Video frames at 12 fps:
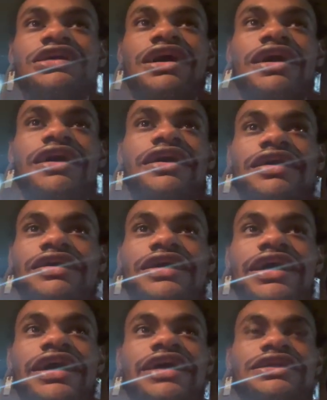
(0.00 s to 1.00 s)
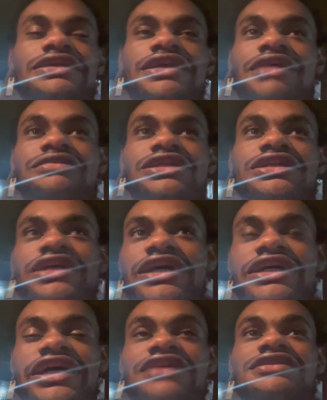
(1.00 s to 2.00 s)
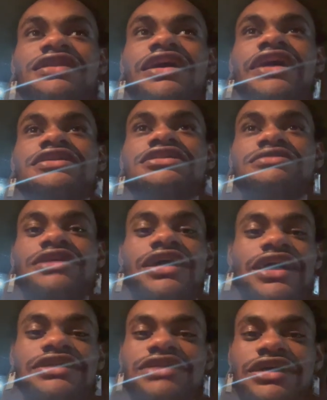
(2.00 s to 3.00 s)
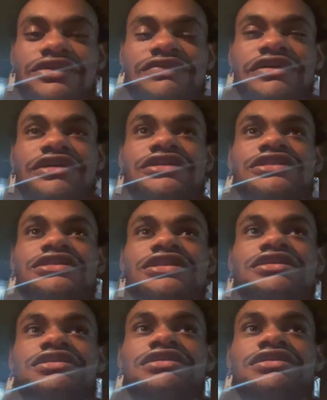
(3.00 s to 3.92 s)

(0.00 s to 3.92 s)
Uh, and, I mean, it gives light to some guys that are very